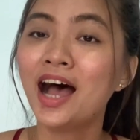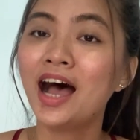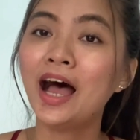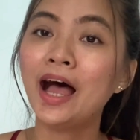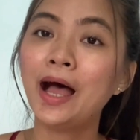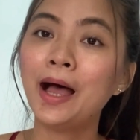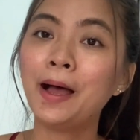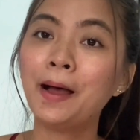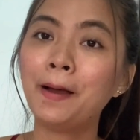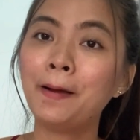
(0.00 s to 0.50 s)

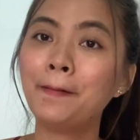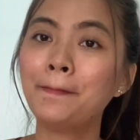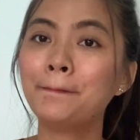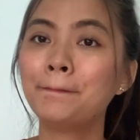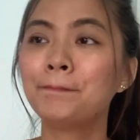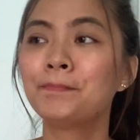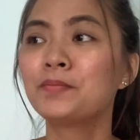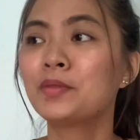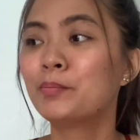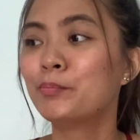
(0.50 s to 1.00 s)

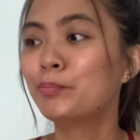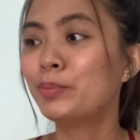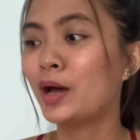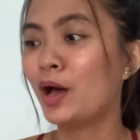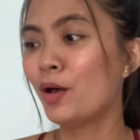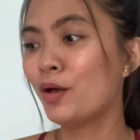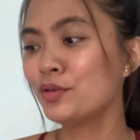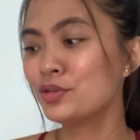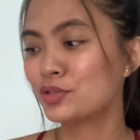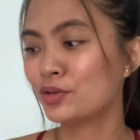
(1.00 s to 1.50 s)

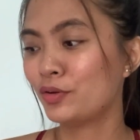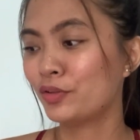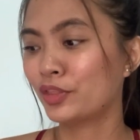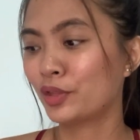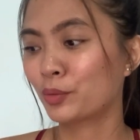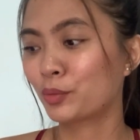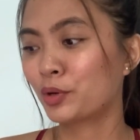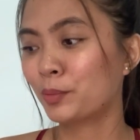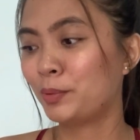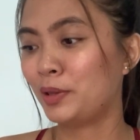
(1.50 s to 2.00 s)
But also,
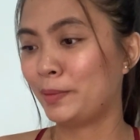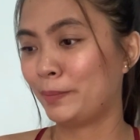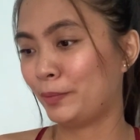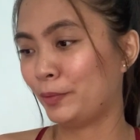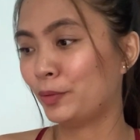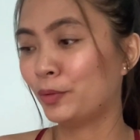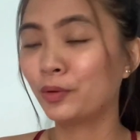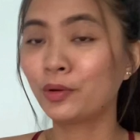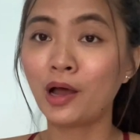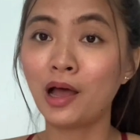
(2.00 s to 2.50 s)
there were
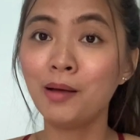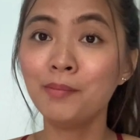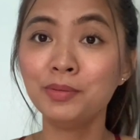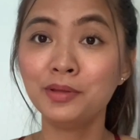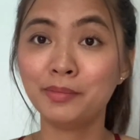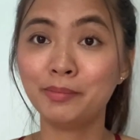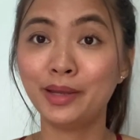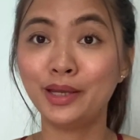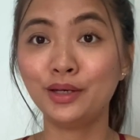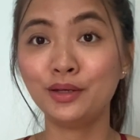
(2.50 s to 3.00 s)
people who
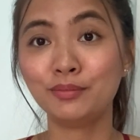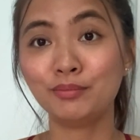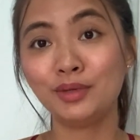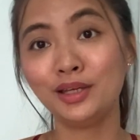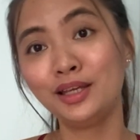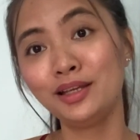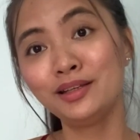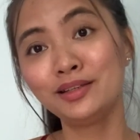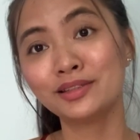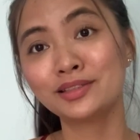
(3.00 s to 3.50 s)
complimented
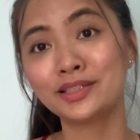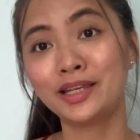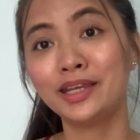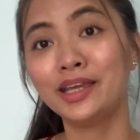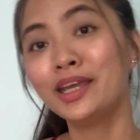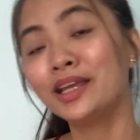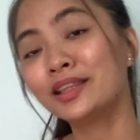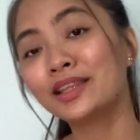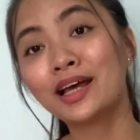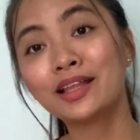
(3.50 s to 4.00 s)
me,
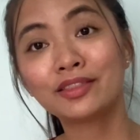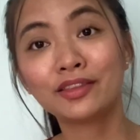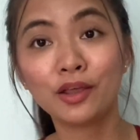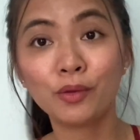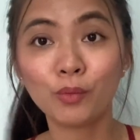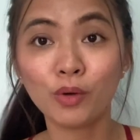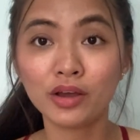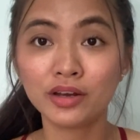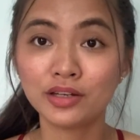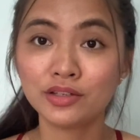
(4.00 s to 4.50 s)
saying that they
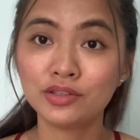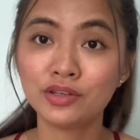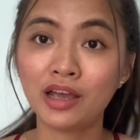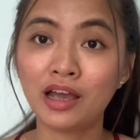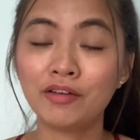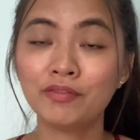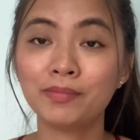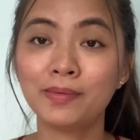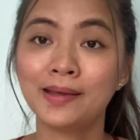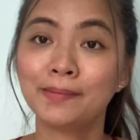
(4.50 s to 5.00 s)
wanted to
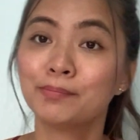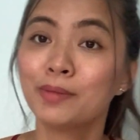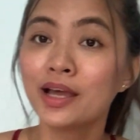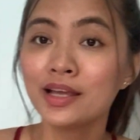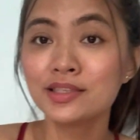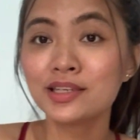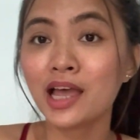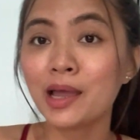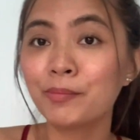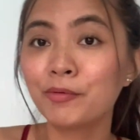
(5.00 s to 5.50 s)
have like
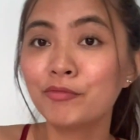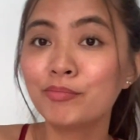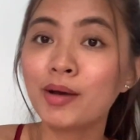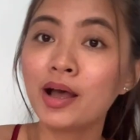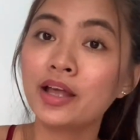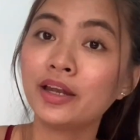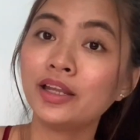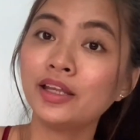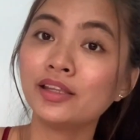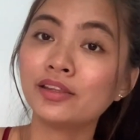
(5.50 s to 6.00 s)
my type of
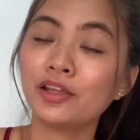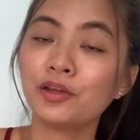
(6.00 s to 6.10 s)
body.